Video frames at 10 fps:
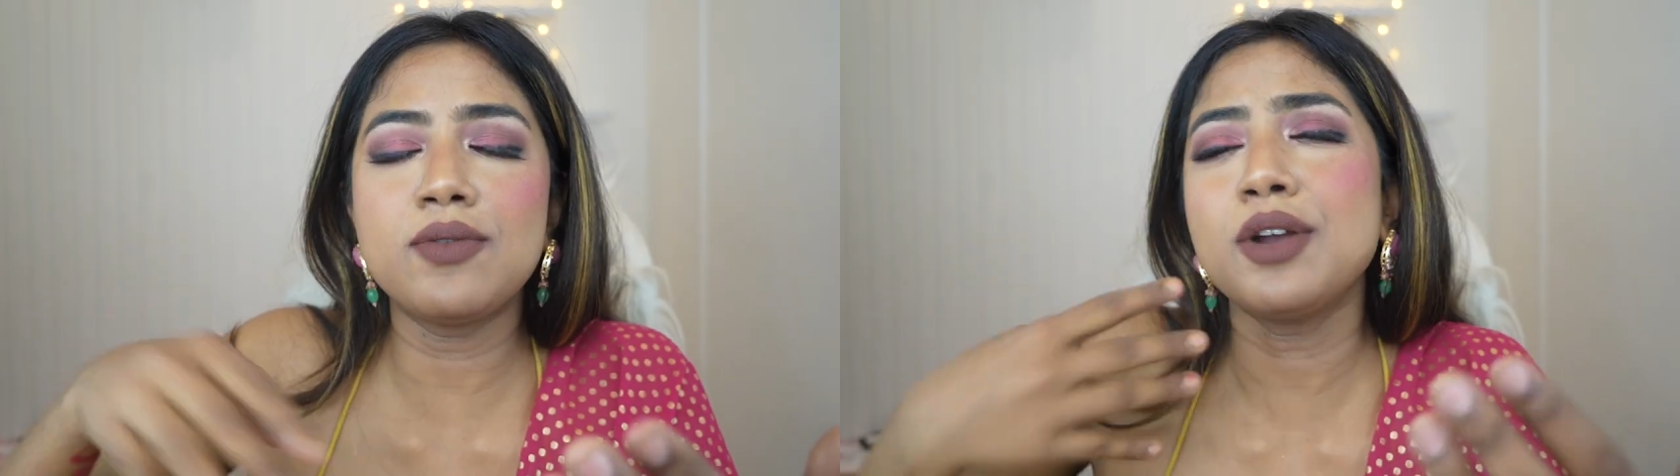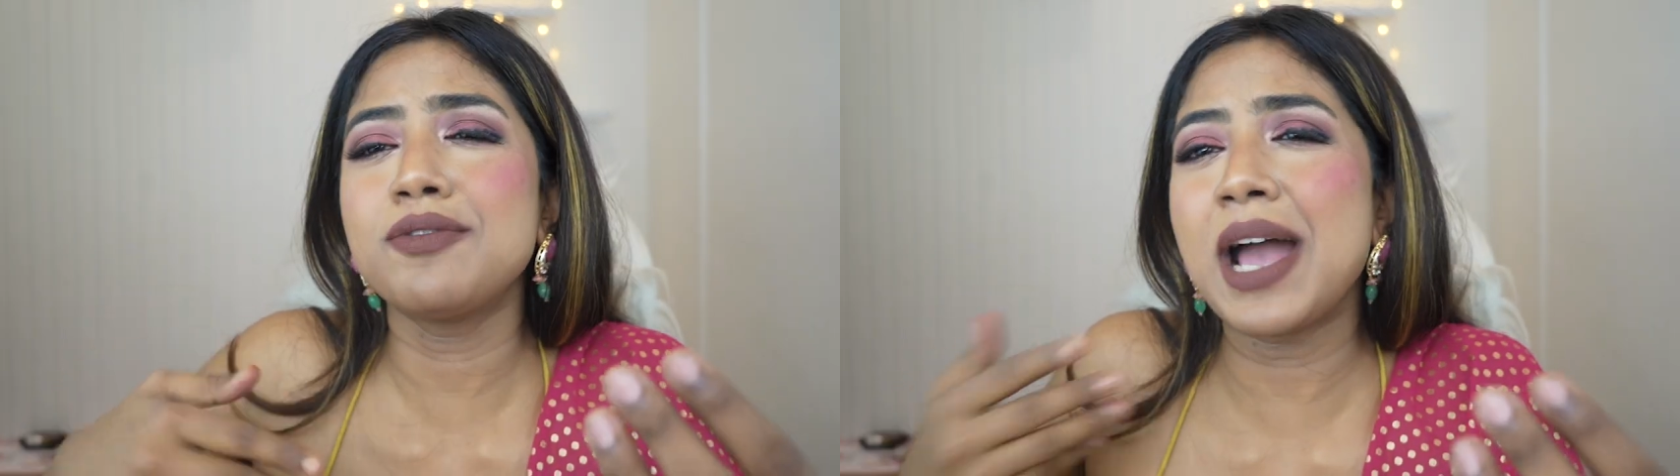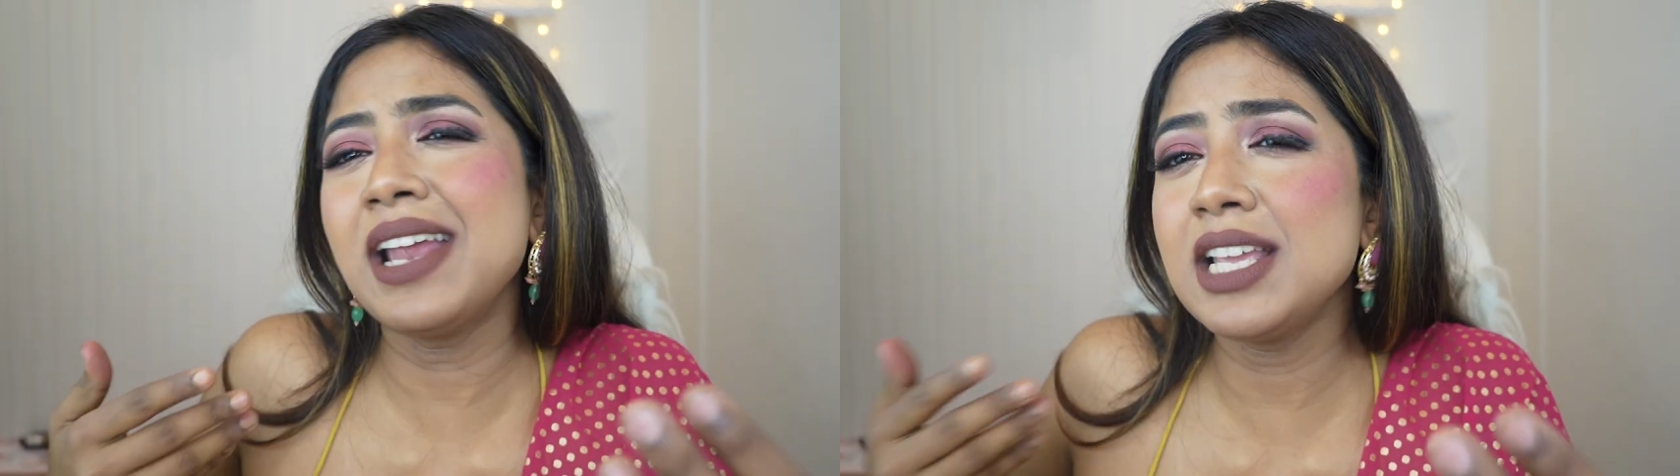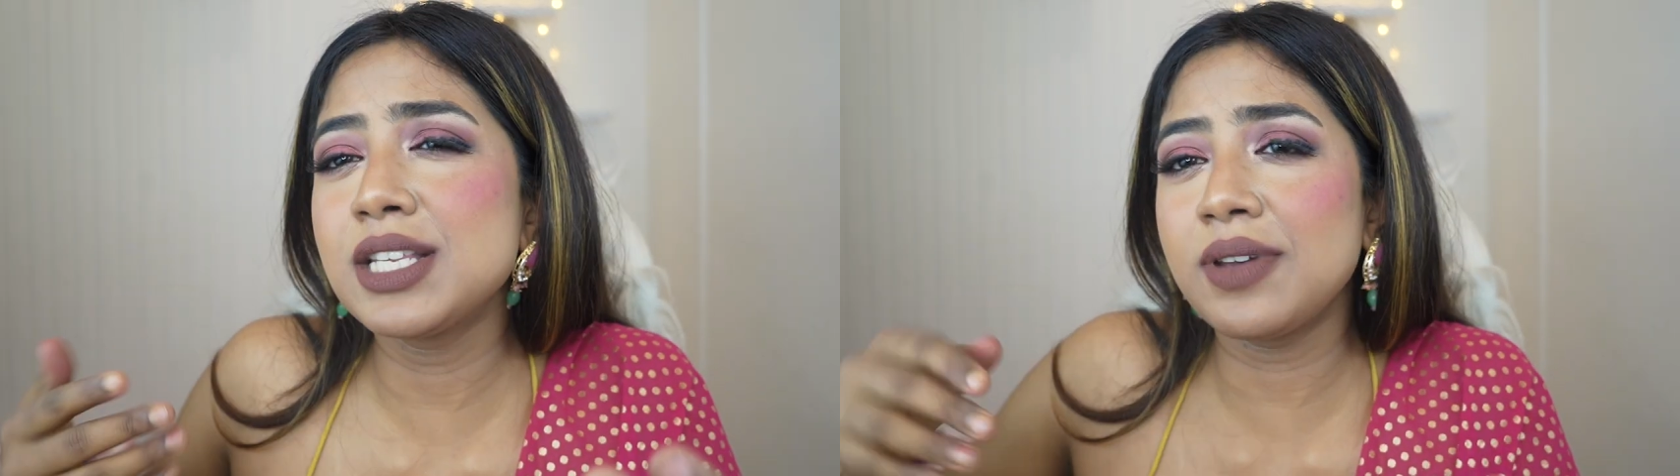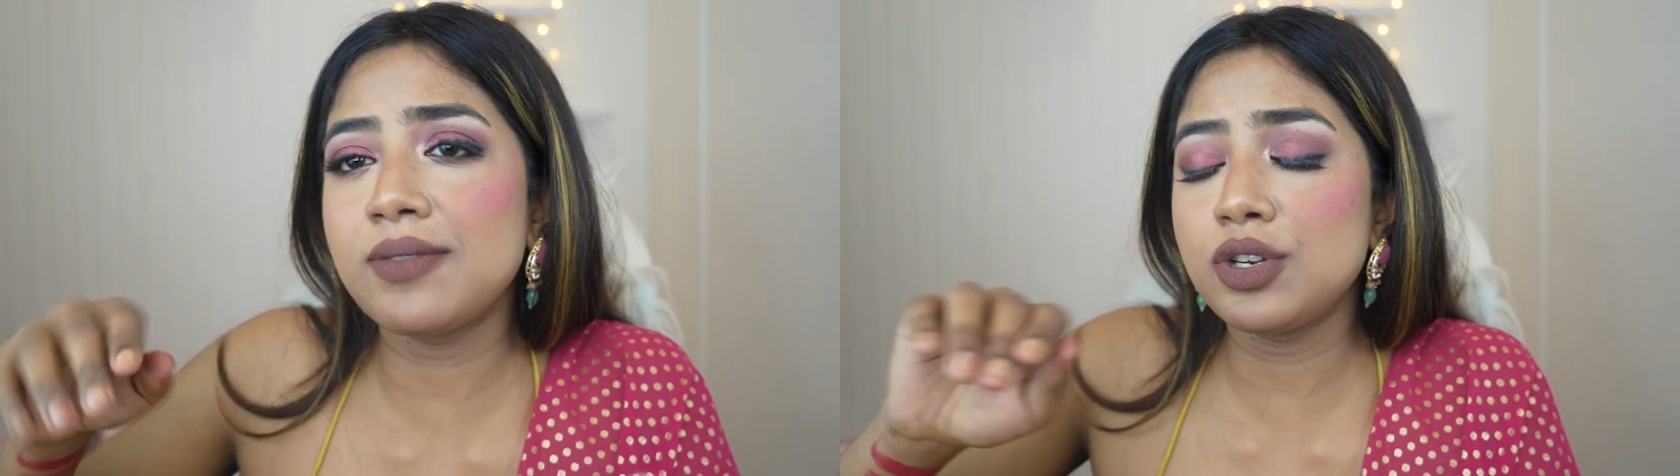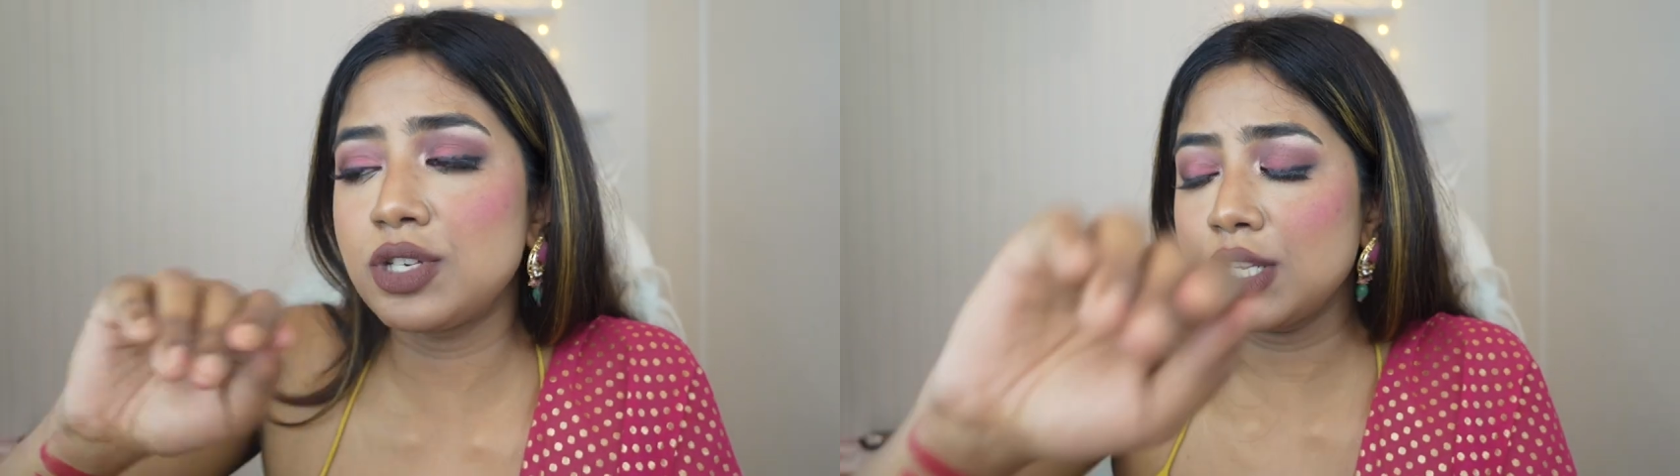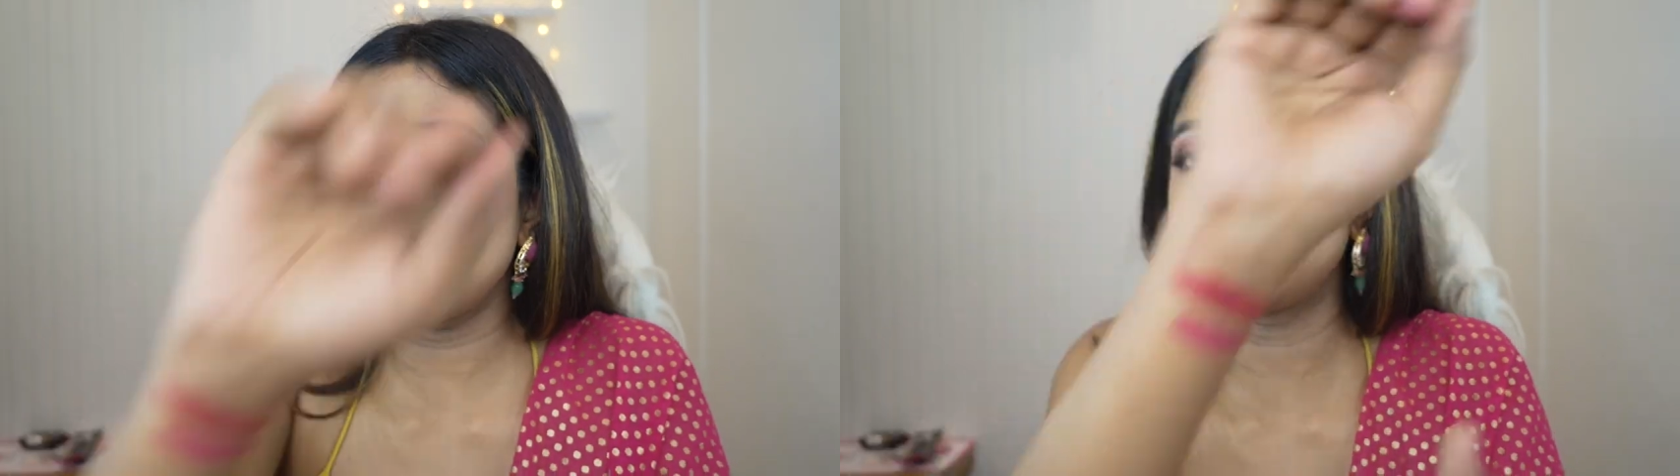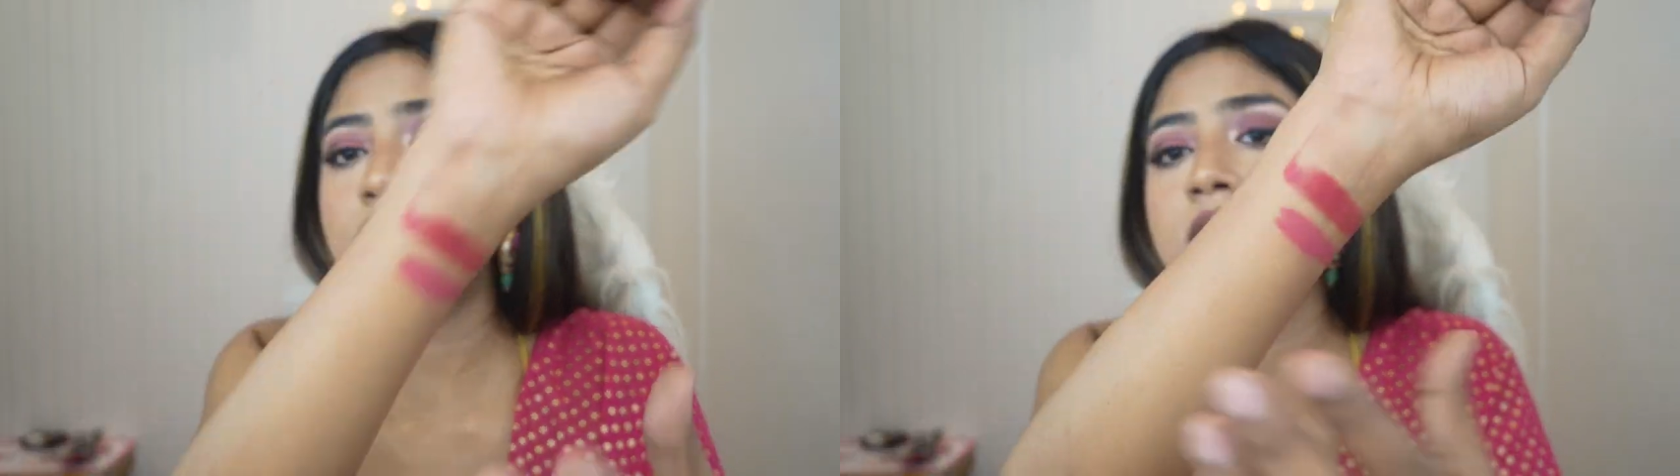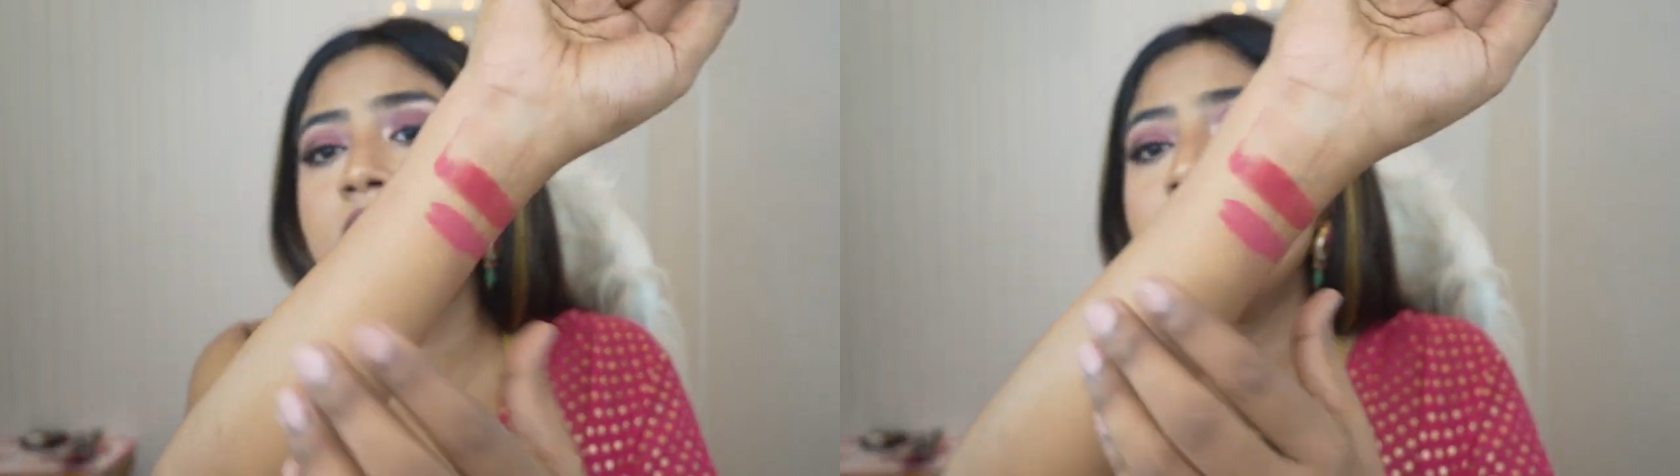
one of my least favorite shades because,